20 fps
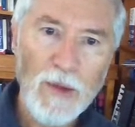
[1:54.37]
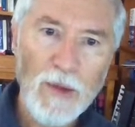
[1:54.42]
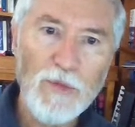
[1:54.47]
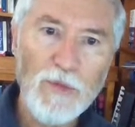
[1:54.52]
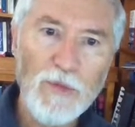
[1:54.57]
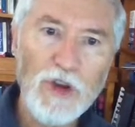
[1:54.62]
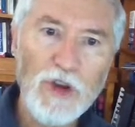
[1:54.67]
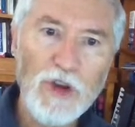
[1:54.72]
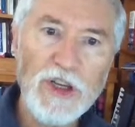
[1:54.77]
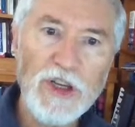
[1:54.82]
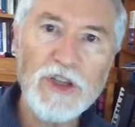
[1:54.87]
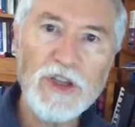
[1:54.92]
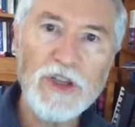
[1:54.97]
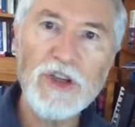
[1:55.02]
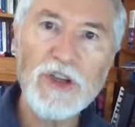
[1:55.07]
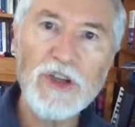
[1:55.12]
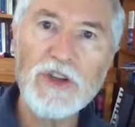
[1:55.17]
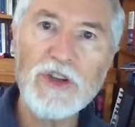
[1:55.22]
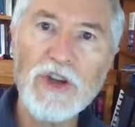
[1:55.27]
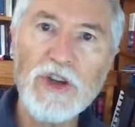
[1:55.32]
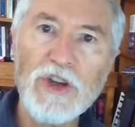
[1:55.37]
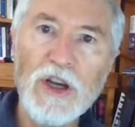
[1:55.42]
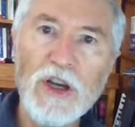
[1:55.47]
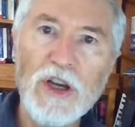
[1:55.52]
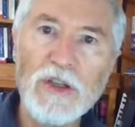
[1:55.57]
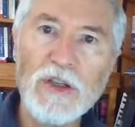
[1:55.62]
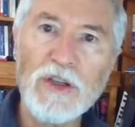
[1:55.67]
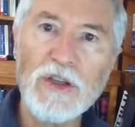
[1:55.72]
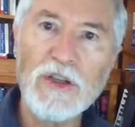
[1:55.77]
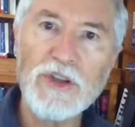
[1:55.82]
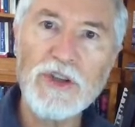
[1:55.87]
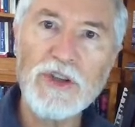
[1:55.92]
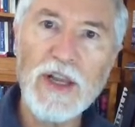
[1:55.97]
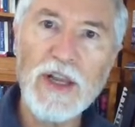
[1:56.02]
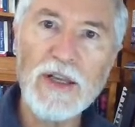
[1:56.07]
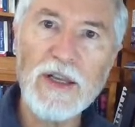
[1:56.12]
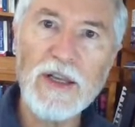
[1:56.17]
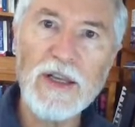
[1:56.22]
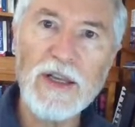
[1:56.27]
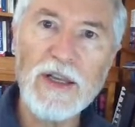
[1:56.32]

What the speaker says: Moon is conjunct Saturn.